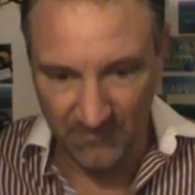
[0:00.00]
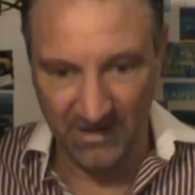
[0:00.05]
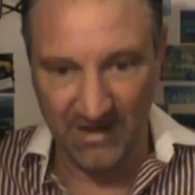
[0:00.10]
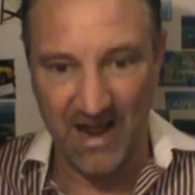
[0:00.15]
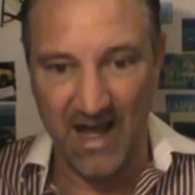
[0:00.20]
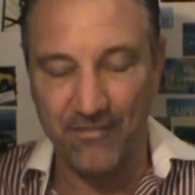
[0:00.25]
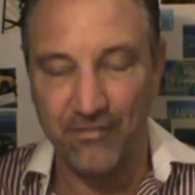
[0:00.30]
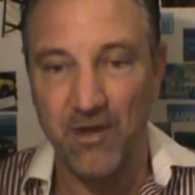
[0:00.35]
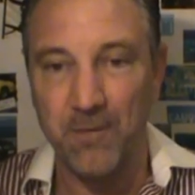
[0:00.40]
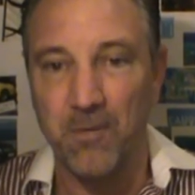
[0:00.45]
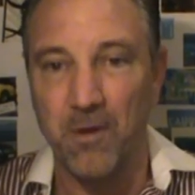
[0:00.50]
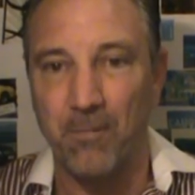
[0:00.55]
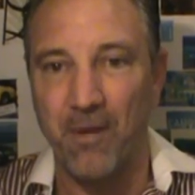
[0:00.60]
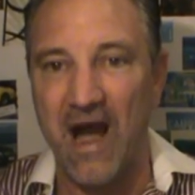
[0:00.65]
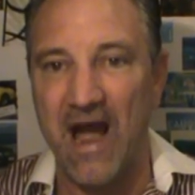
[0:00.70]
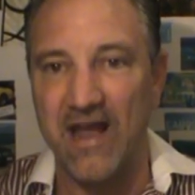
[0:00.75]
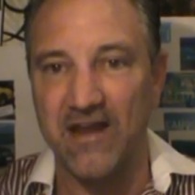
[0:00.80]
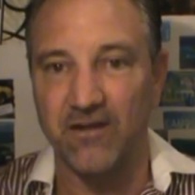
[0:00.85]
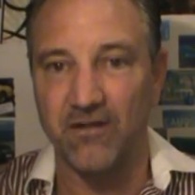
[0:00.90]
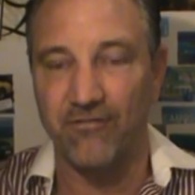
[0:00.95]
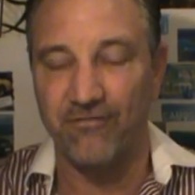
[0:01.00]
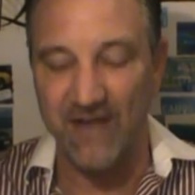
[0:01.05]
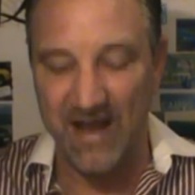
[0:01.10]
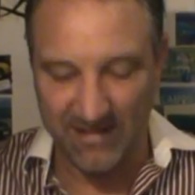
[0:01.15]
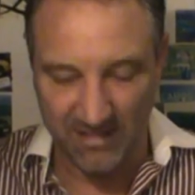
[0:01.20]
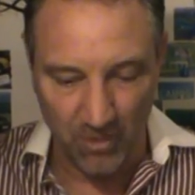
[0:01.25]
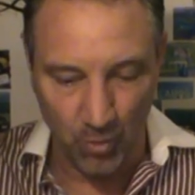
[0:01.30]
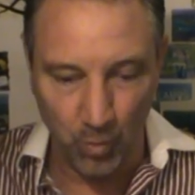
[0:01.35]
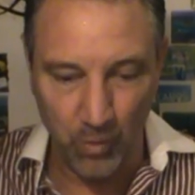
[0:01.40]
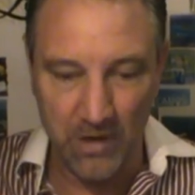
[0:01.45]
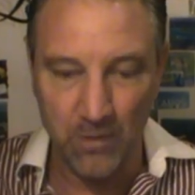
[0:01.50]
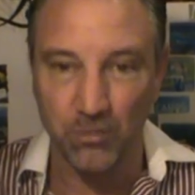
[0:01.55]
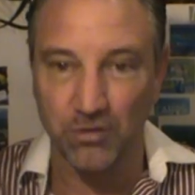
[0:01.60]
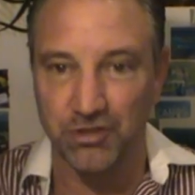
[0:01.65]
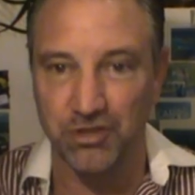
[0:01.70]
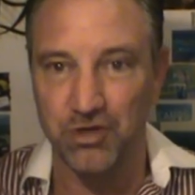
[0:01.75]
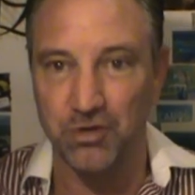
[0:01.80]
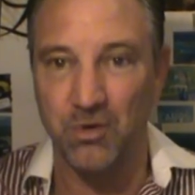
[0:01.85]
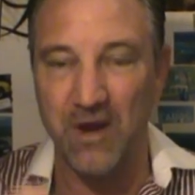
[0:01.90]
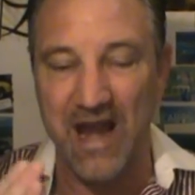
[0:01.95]
got them to buy into the fact that we will
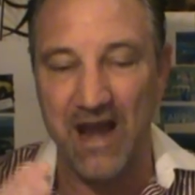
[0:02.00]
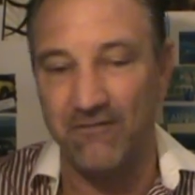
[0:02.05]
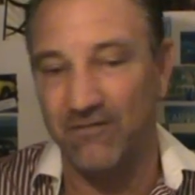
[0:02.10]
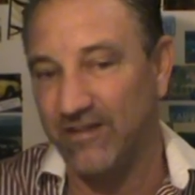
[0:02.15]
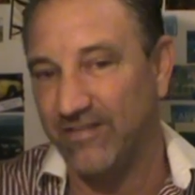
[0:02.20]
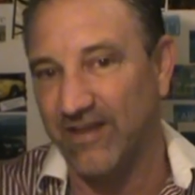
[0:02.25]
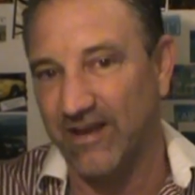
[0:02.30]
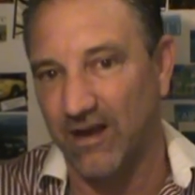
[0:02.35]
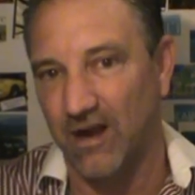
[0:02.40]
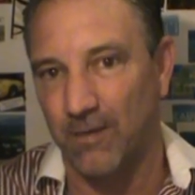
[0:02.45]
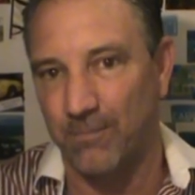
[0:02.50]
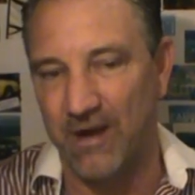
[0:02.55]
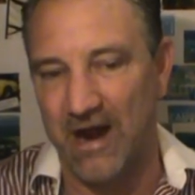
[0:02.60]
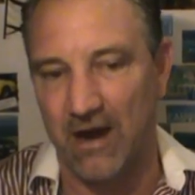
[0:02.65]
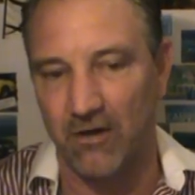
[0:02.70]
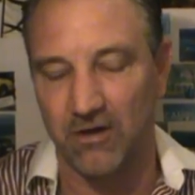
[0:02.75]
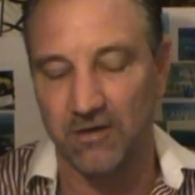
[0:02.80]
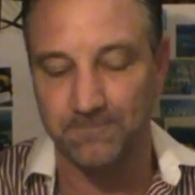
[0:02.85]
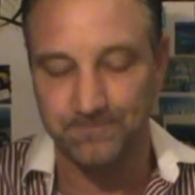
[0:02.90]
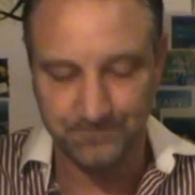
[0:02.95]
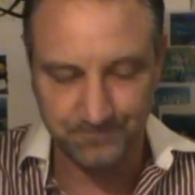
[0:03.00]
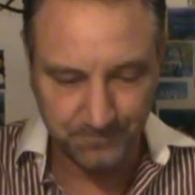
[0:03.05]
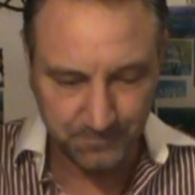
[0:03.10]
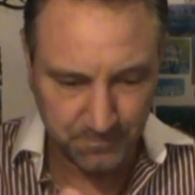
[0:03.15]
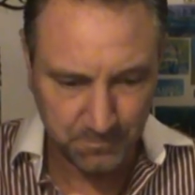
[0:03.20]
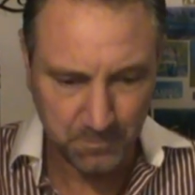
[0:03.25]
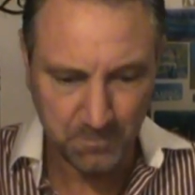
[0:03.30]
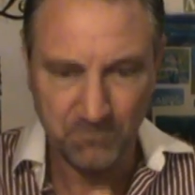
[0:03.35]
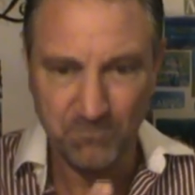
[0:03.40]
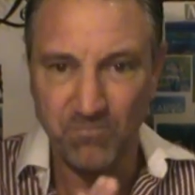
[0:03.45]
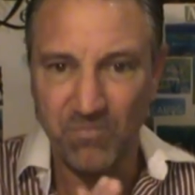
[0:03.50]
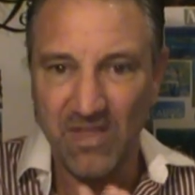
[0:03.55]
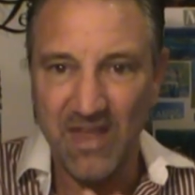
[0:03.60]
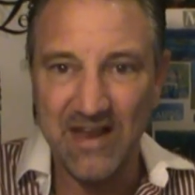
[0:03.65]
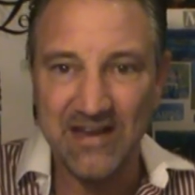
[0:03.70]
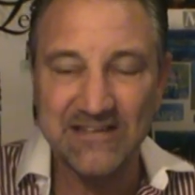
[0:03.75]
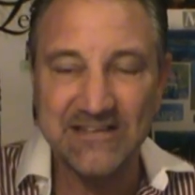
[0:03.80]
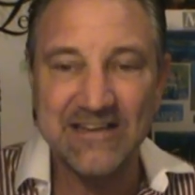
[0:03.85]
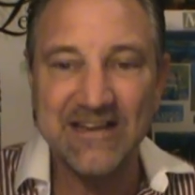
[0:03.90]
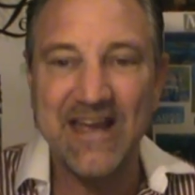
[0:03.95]
do everything in our power
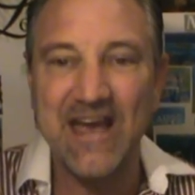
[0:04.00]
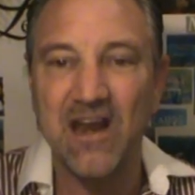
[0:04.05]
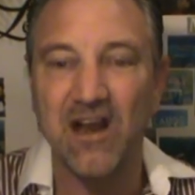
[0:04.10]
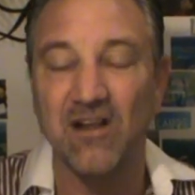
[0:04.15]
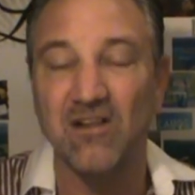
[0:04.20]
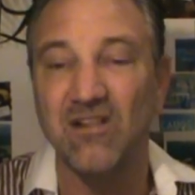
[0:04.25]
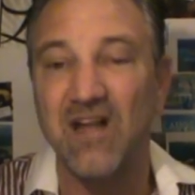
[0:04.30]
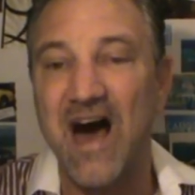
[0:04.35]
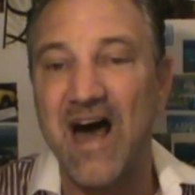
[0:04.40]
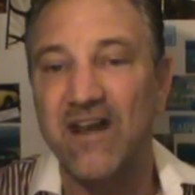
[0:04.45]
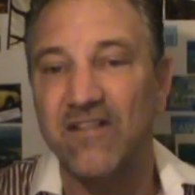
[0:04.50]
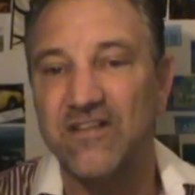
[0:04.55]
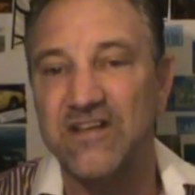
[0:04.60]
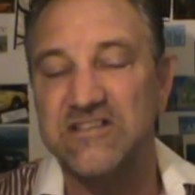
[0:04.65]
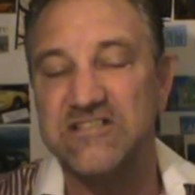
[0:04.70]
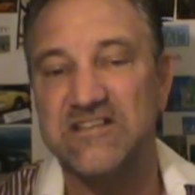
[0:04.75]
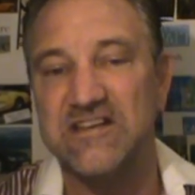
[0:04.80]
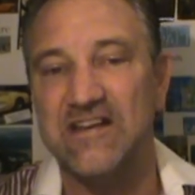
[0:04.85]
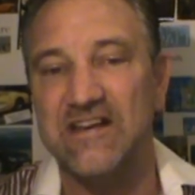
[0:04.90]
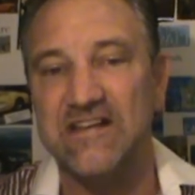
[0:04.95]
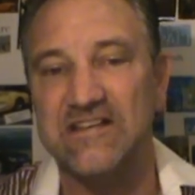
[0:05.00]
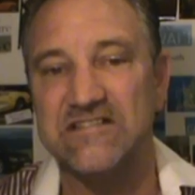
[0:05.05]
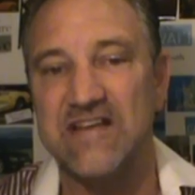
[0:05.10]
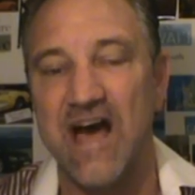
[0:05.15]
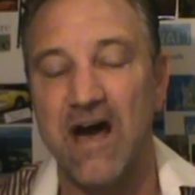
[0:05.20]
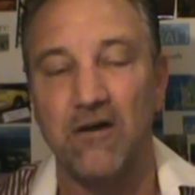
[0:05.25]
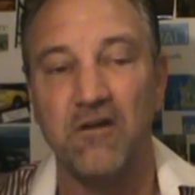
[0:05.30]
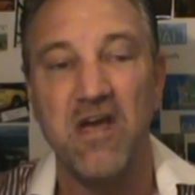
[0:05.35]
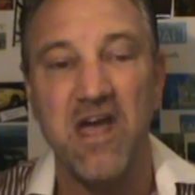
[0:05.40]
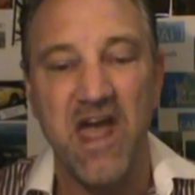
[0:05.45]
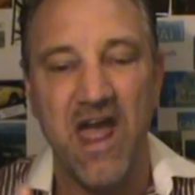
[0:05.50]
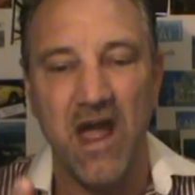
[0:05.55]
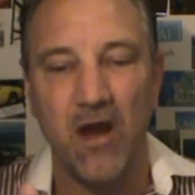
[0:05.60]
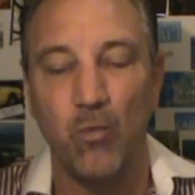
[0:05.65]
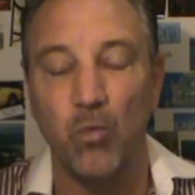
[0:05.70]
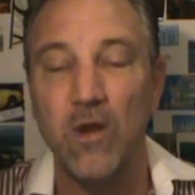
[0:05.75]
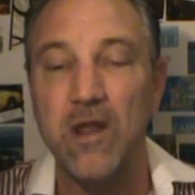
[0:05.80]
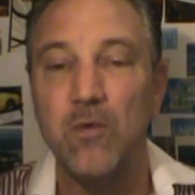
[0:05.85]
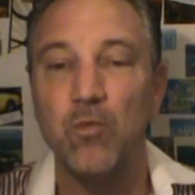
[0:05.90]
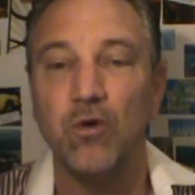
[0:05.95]
to get a lot of these CDs out,
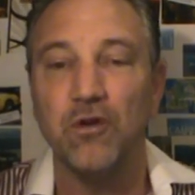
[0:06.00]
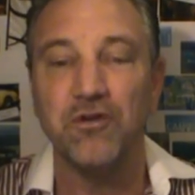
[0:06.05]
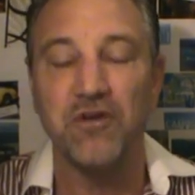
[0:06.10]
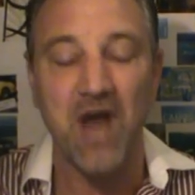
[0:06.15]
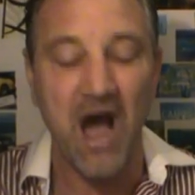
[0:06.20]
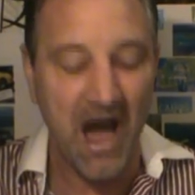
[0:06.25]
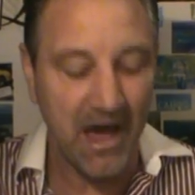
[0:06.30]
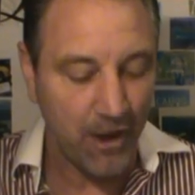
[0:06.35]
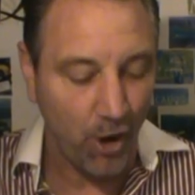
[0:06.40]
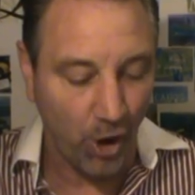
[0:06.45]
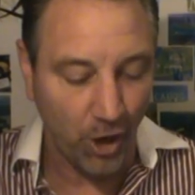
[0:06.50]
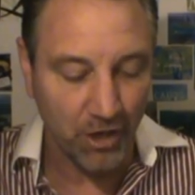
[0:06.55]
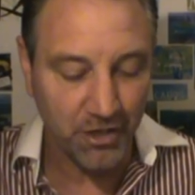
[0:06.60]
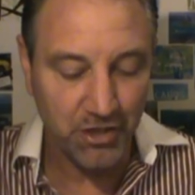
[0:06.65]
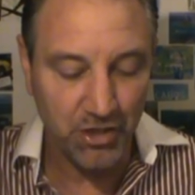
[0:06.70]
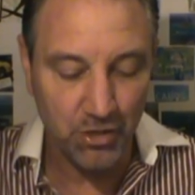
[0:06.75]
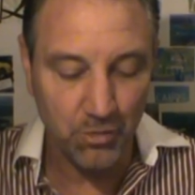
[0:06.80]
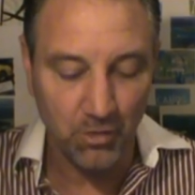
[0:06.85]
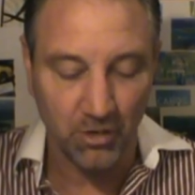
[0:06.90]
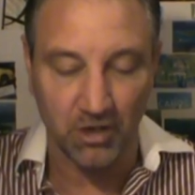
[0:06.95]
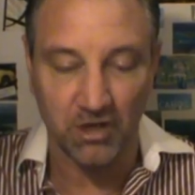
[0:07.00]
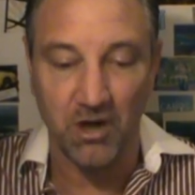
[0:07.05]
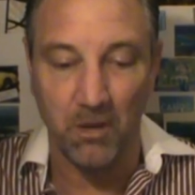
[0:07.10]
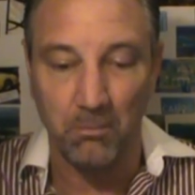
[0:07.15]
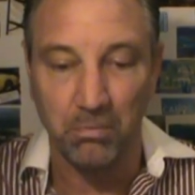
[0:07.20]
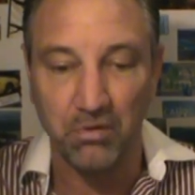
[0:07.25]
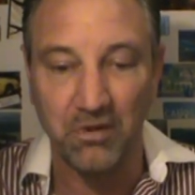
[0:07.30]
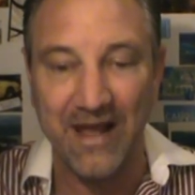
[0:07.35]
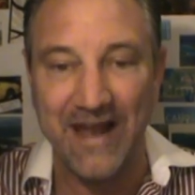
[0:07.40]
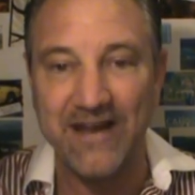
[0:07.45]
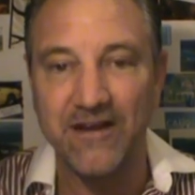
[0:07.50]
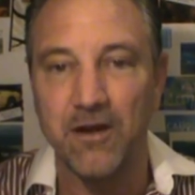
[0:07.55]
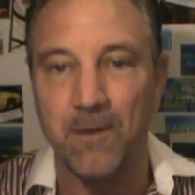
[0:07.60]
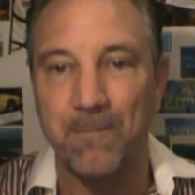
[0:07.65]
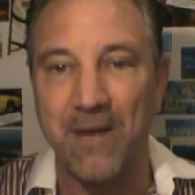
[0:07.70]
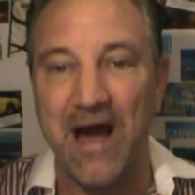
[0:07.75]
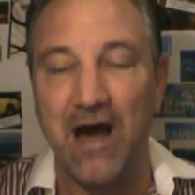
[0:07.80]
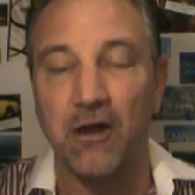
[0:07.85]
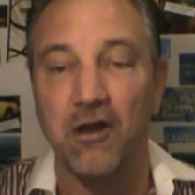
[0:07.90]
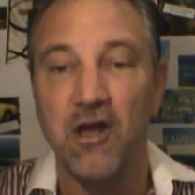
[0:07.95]
and we will not argue or complain
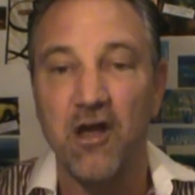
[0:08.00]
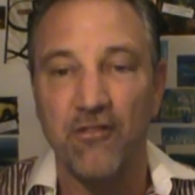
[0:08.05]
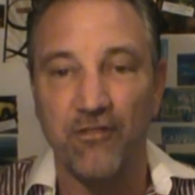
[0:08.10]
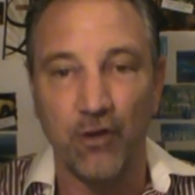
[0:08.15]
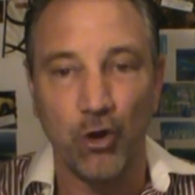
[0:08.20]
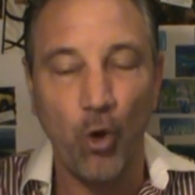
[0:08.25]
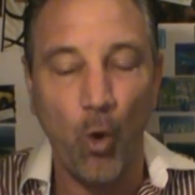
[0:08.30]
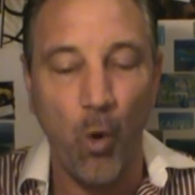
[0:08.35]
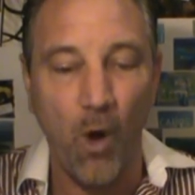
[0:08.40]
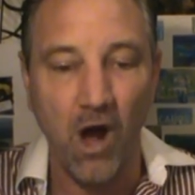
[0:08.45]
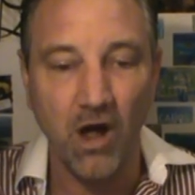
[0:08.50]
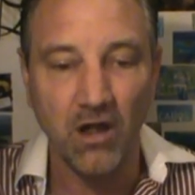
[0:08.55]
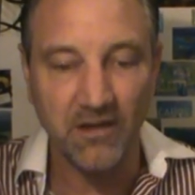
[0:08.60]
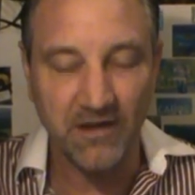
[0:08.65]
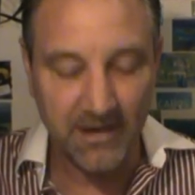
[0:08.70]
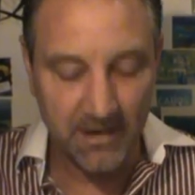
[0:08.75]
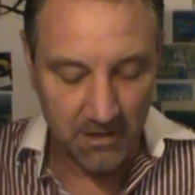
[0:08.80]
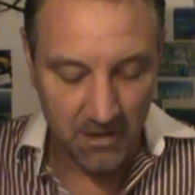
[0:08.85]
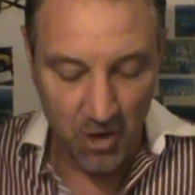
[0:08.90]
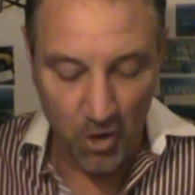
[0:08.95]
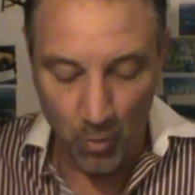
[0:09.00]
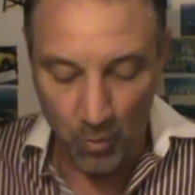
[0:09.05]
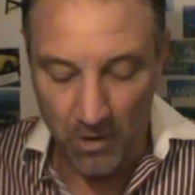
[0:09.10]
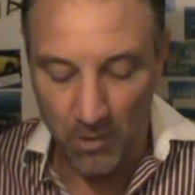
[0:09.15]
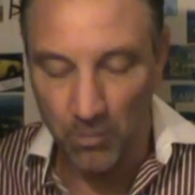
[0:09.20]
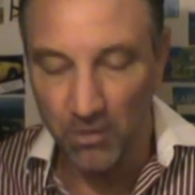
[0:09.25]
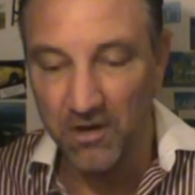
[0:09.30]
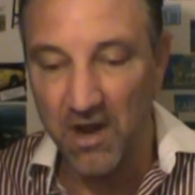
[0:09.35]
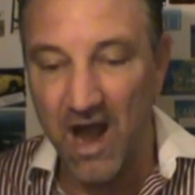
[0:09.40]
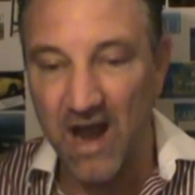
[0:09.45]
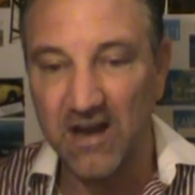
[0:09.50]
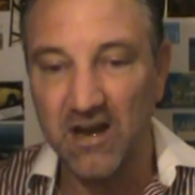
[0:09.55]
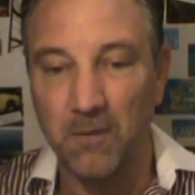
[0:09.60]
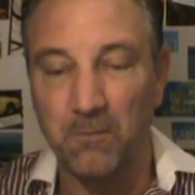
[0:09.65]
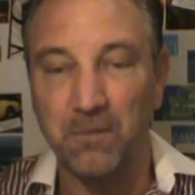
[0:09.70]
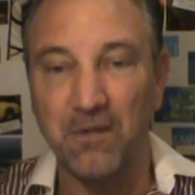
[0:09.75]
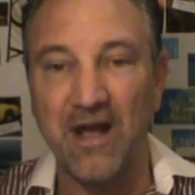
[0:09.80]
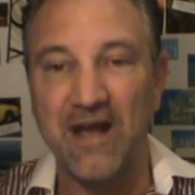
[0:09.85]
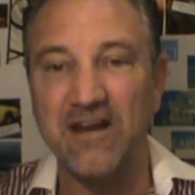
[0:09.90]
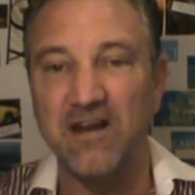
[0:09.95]
about the quality. We will not
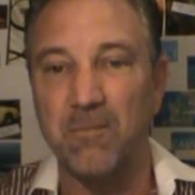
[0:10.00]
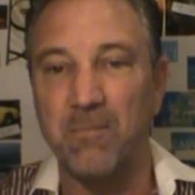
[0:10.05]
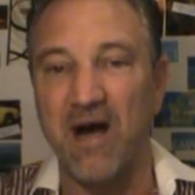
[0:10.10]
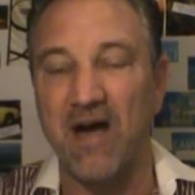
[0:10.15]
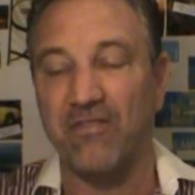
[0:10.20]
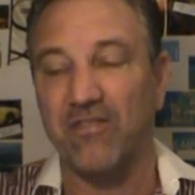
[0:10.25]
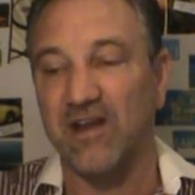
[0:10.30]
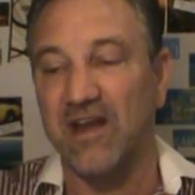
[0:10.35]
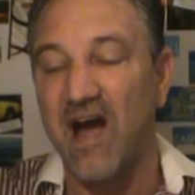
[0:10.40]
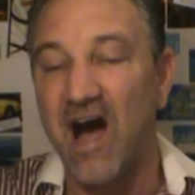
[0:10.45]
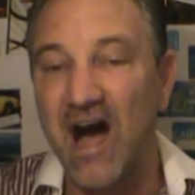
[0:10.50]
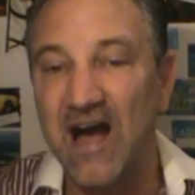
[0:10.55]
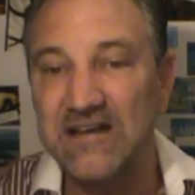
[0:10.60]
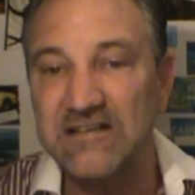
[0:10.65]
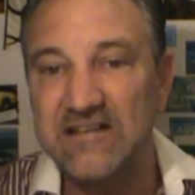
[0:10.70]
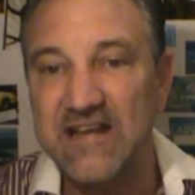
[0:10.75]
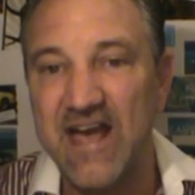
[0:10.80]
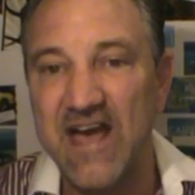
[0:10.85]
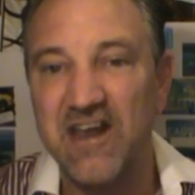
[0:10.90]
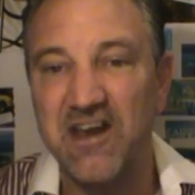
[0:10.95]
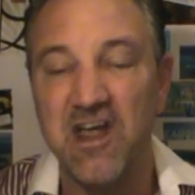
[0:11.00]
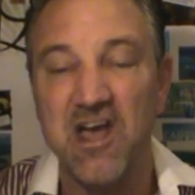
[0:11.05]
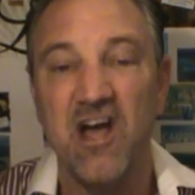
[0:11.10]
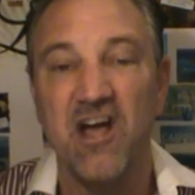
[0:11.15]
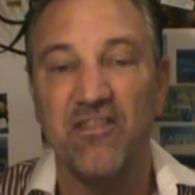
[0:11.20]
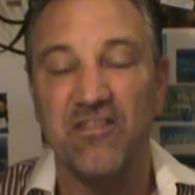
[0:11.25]
complain about the content.